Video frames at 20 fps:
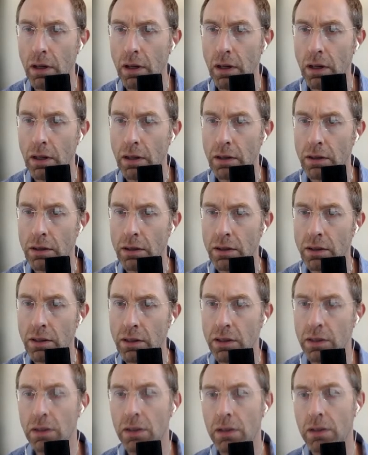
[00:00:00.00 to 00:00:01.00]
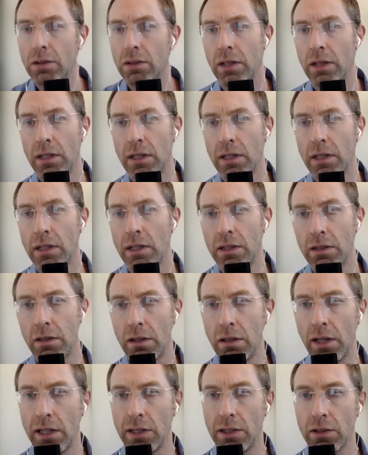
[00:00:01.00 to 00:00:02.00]
She says she also has The
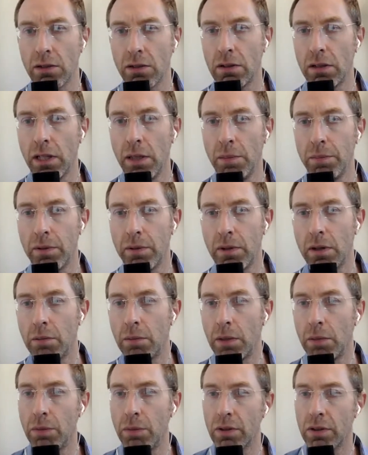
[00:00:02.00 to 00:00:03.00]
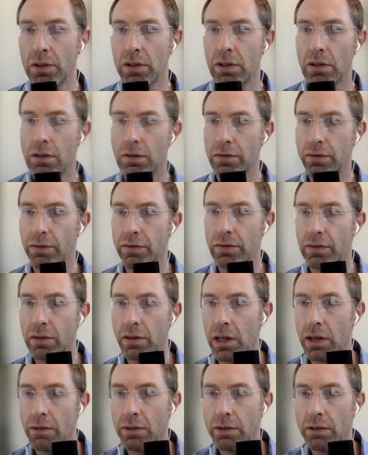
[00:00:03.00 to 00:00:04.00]
Logical Leap on my bookshelf.
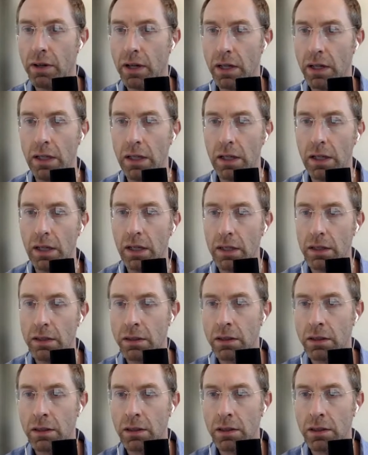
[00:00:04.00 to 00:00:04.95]
Haven't read it yet.